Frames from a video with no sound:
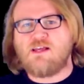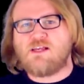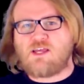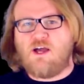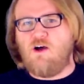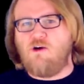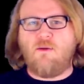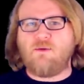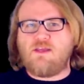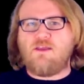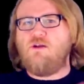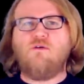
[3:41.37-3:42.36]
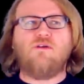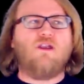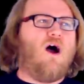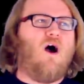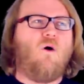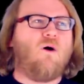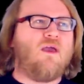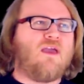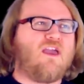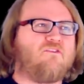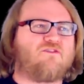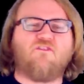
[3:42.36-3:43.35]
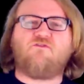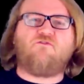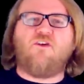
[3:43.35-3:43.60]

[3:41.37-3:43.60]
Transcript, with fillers: So, I mean, don't know if the,